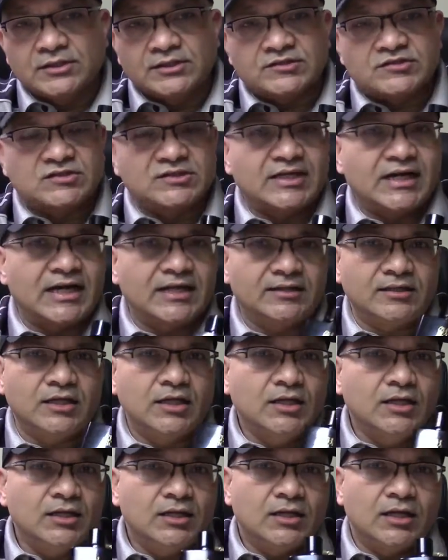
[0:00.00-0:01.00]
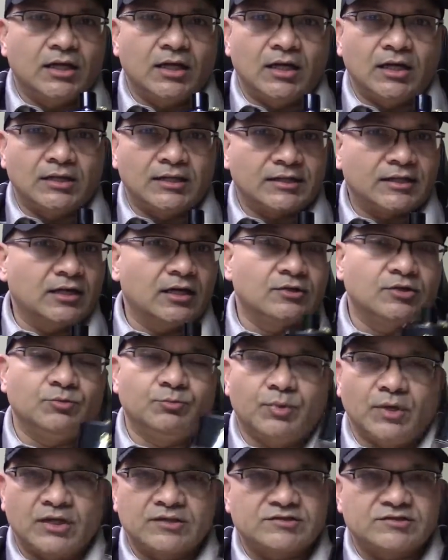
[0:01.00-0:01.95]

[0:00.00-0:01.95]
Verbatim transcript: It's not like $100.